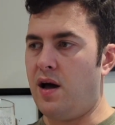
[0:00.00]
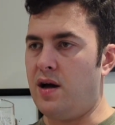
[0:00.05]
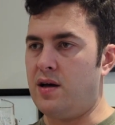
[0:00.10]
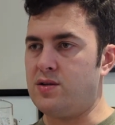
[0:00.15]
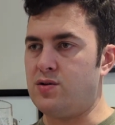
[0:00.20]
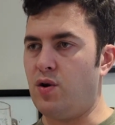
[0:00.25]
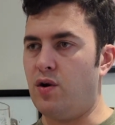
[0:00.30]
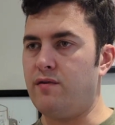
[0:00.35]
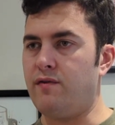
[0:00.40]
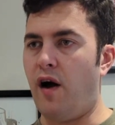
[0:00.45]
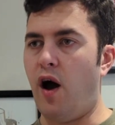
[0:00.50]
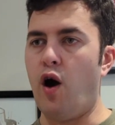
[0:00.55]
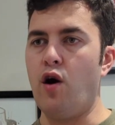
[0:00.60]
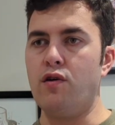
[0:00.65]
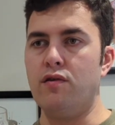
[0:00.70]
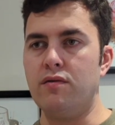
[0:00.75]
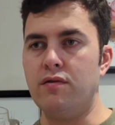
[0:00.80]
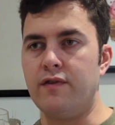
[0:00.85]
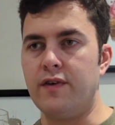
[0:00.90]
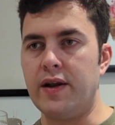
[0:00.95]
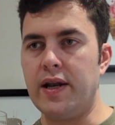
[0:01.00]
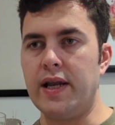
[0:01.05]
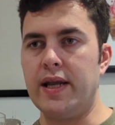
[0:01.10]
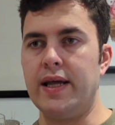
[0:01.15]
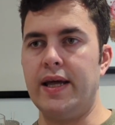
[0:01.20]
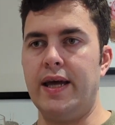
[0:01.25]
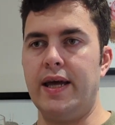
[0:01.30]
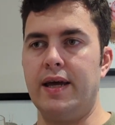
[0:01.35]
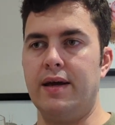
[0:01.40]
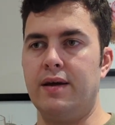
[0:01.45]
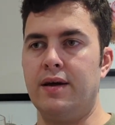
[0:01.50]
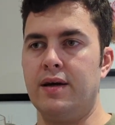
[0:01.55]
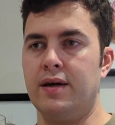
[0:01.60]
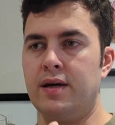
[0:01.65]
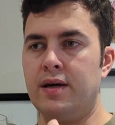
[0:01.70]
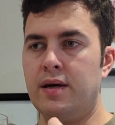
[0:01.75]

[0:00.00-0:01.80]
sort of overly,